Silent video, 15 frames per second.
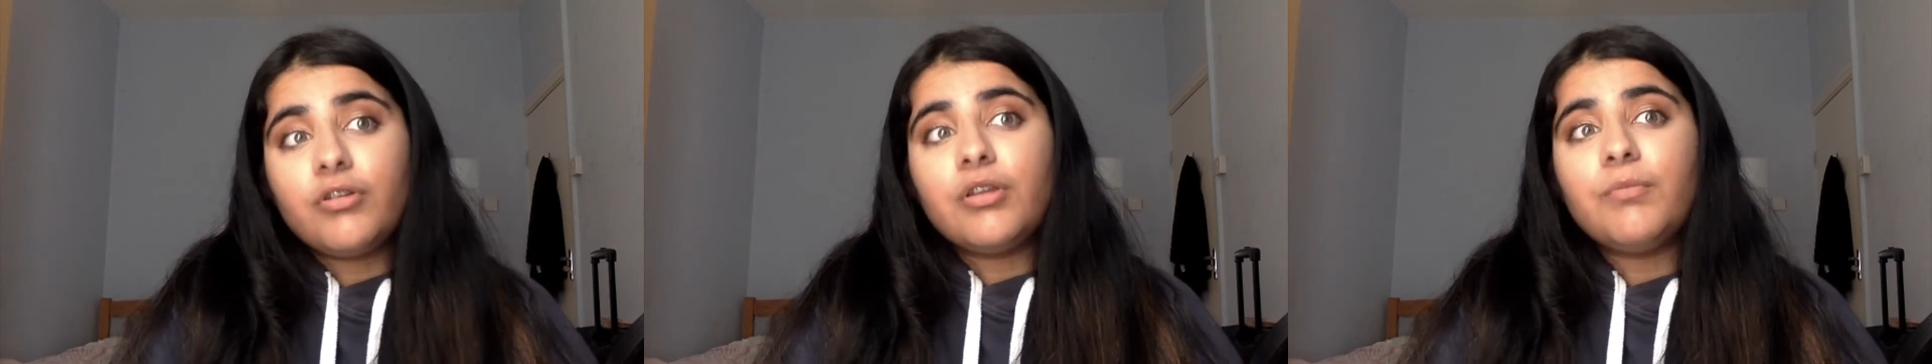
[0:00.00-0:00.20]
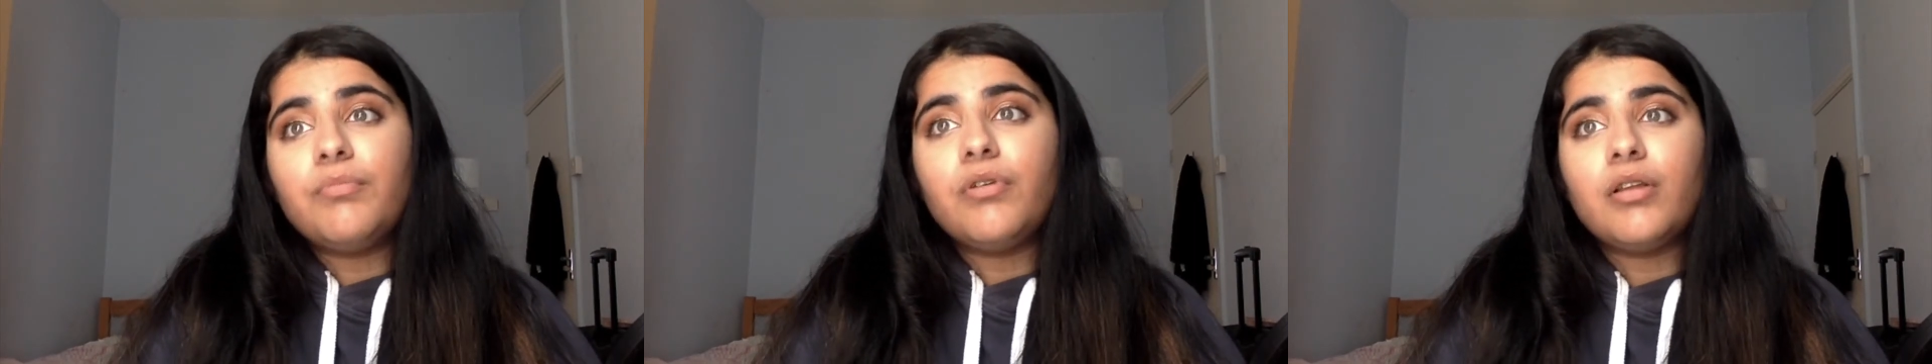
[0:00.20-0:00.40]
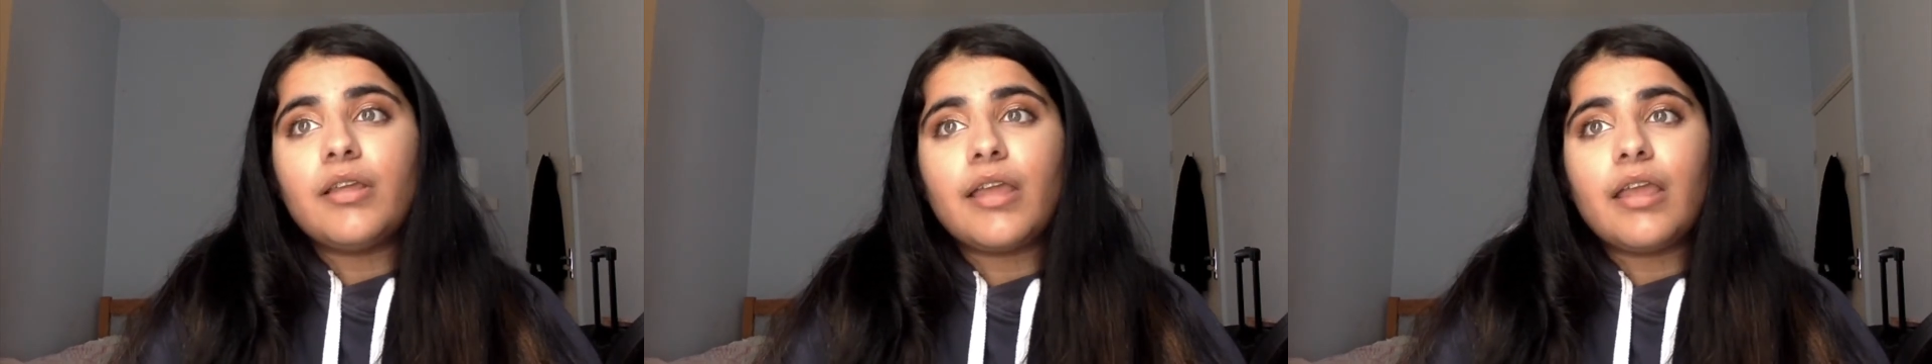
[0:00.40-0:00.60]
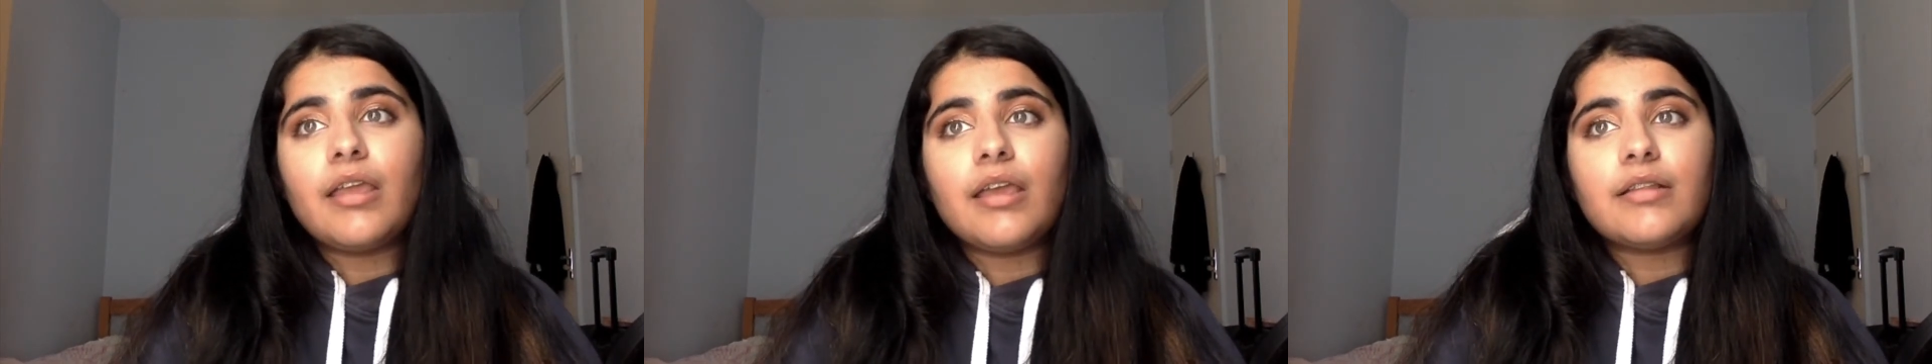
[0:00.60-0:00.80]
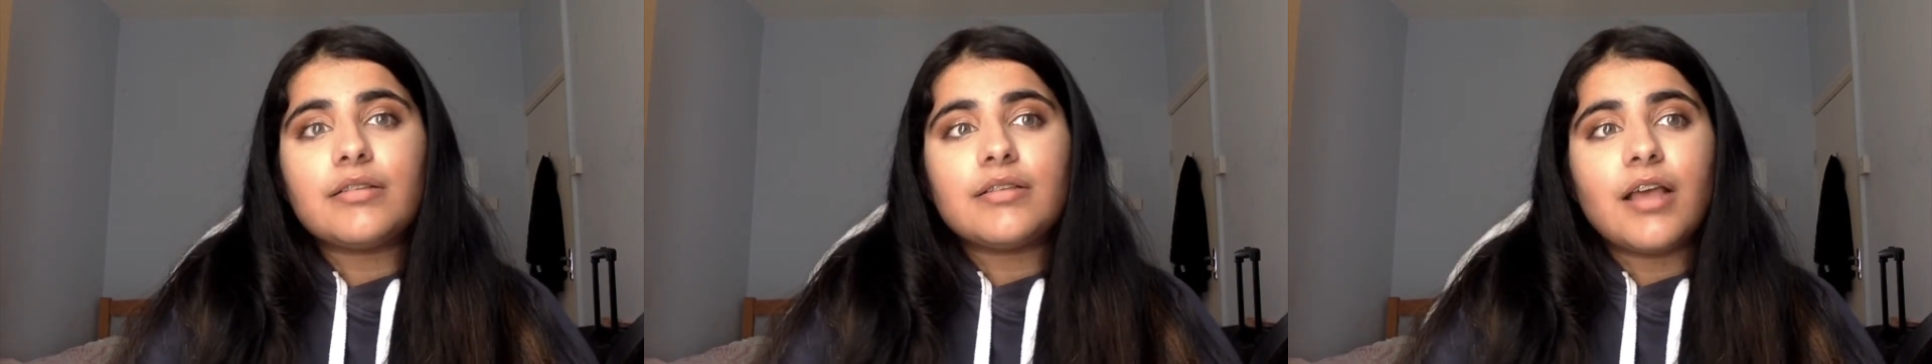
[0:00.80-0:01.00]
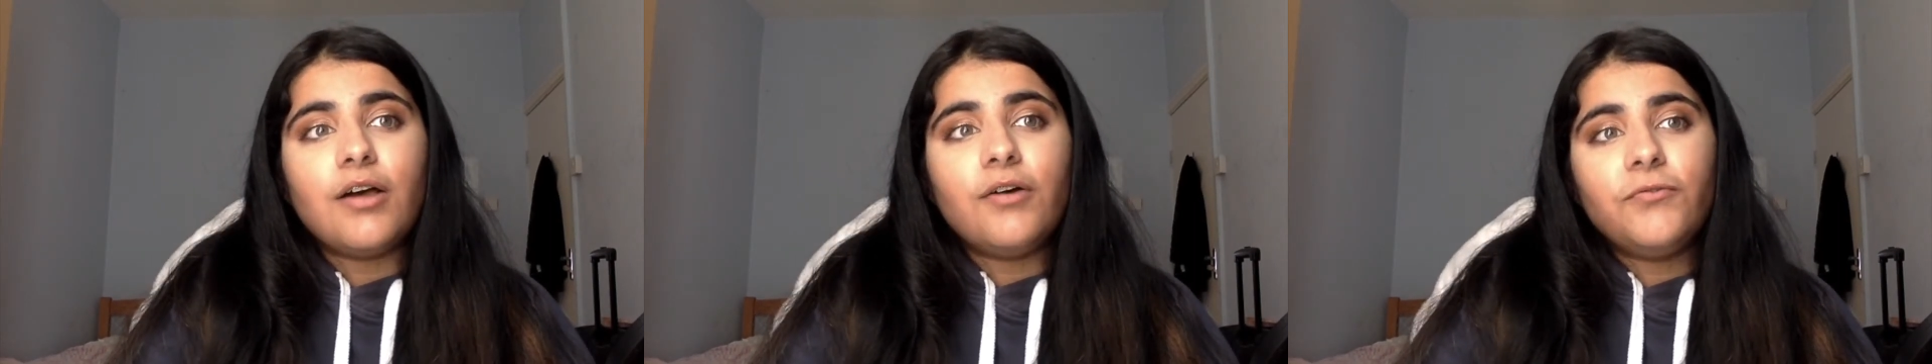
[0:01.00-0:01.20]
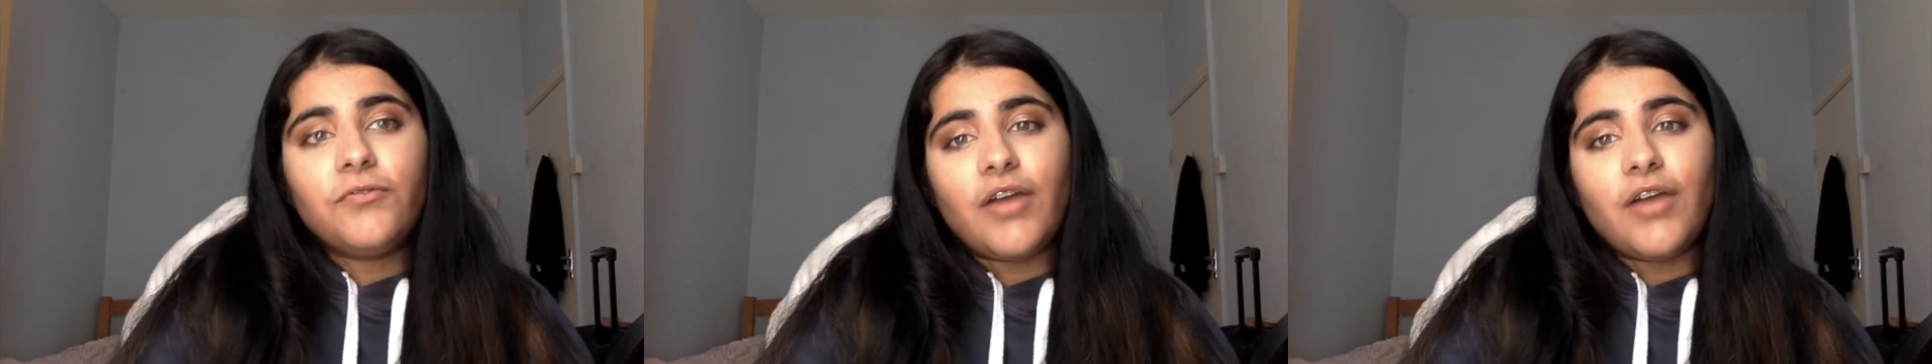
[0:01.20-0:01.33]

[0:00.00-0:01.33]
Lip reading: the bullying itself.